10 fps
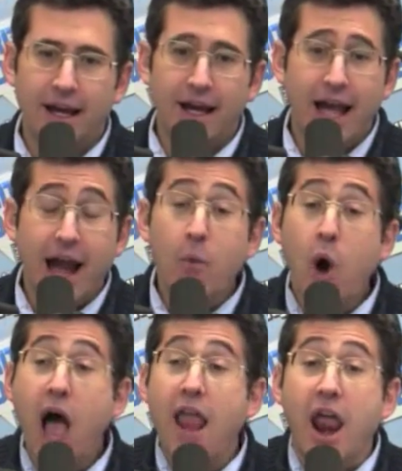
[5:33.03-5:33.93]
And
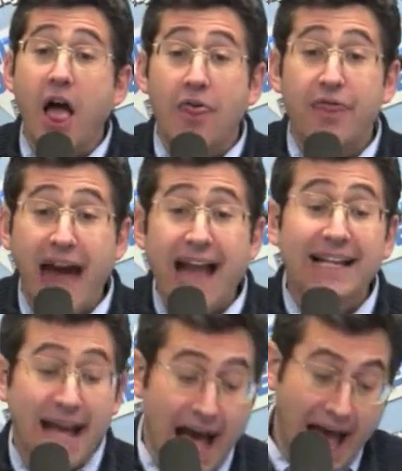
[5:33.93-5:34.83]
what that
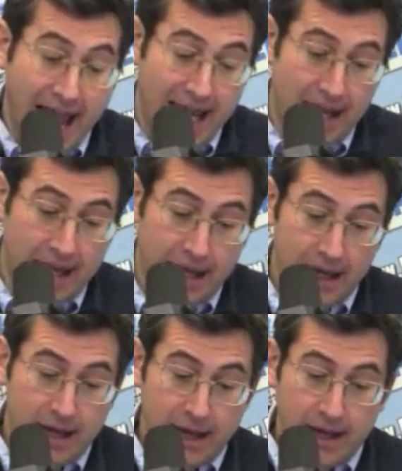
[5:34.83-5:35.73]
guy,
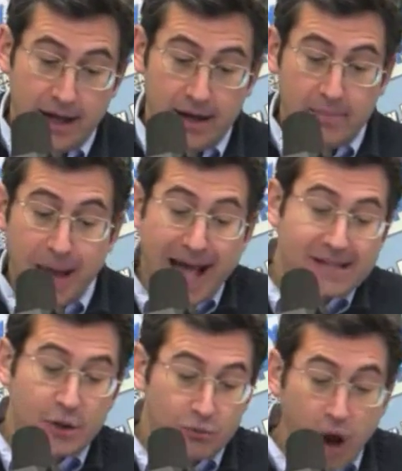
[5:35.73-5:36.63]

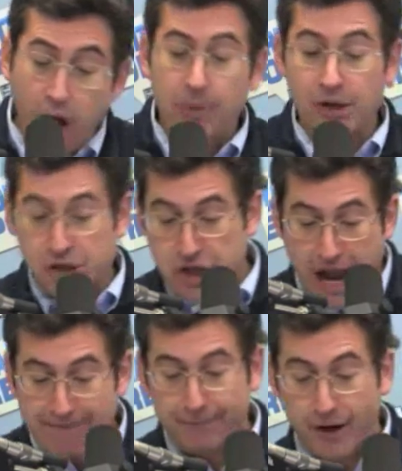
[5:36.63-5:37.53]
Pastor Robert
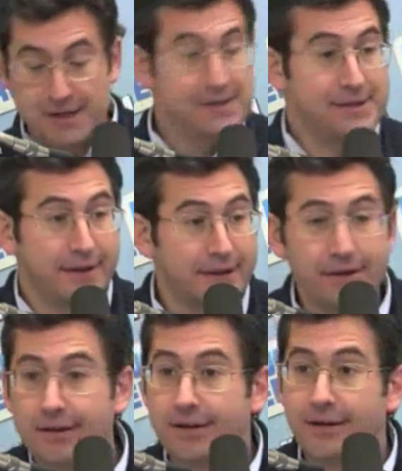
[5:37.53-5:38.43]
Jeffress,
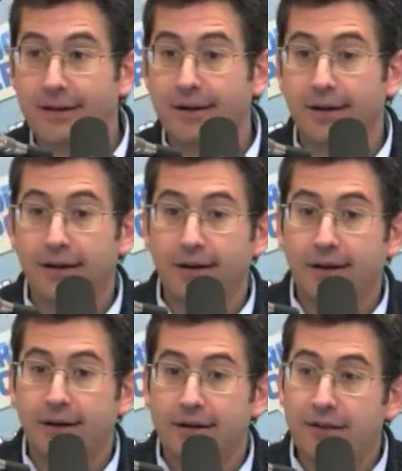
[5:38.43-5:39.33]

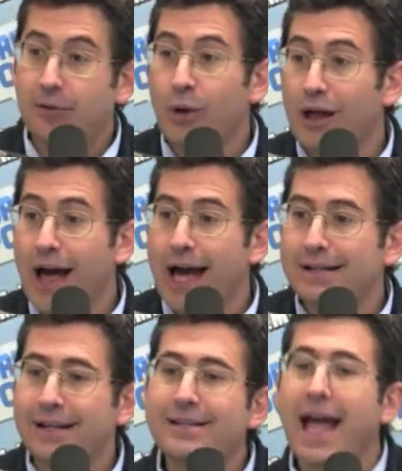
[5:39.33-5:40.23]
doesn't realize
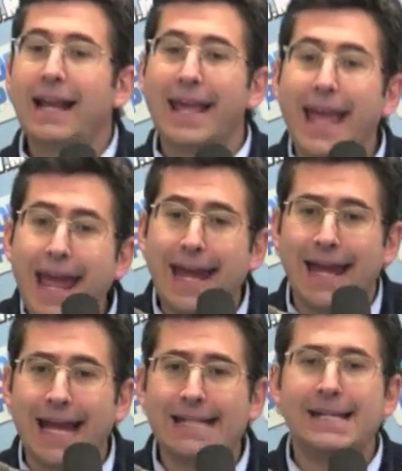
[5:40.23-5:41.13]
is that he
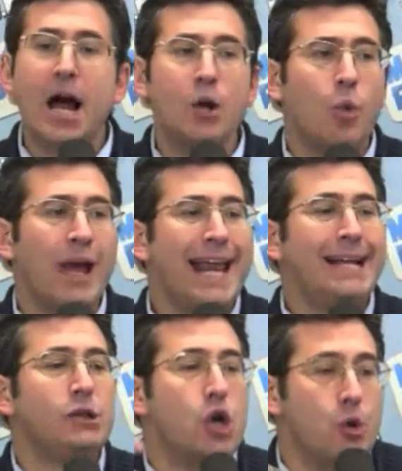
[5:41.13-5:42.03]
is an unwitting
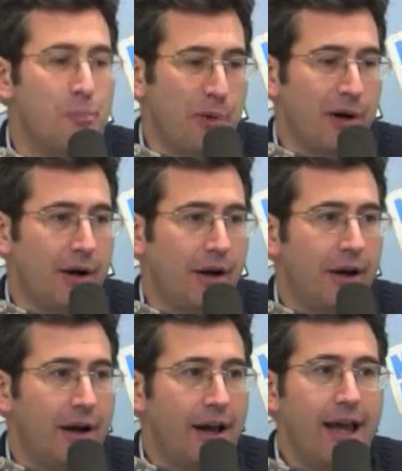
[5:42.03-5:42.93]
dupe.
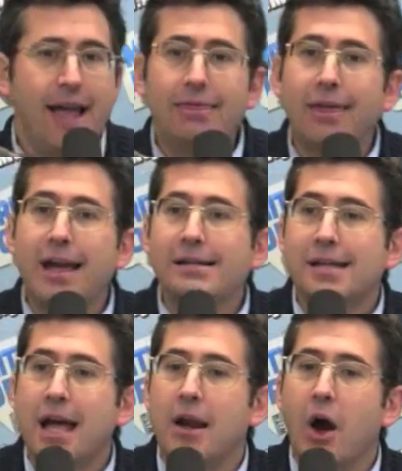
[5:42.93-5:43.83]
He thinks
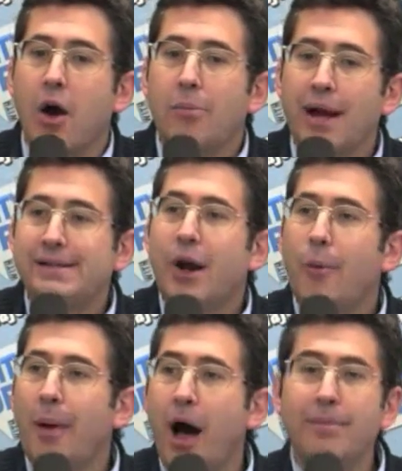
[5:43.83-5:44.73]
that President
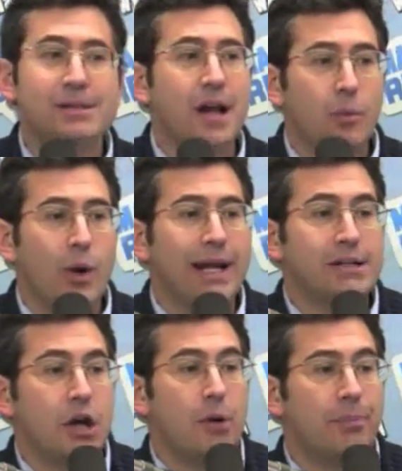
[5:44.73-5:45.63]
Obama's an unwitting
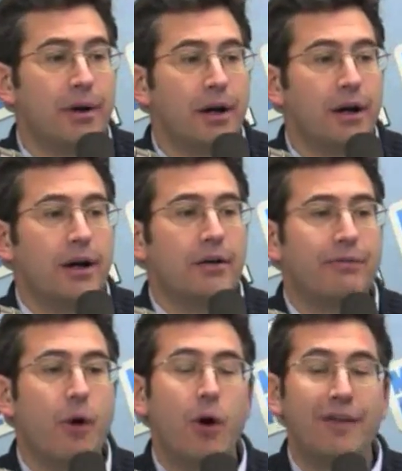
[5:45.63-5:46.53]
dupe
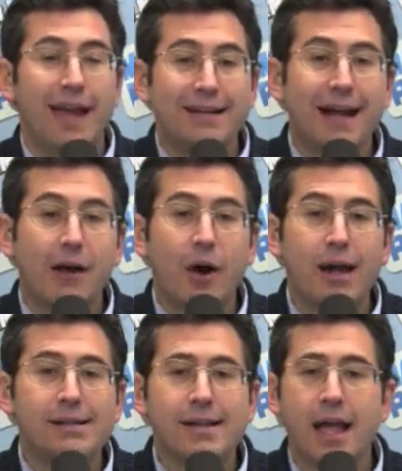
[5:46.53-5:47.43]
for the
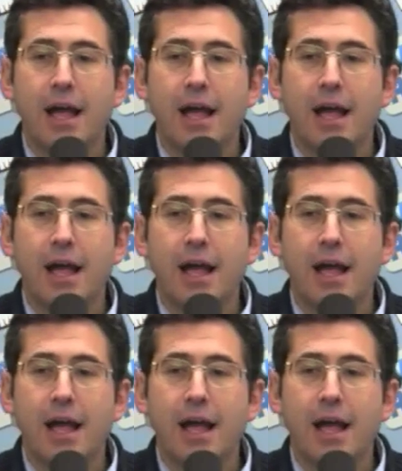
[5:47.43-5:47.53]
Antichrist.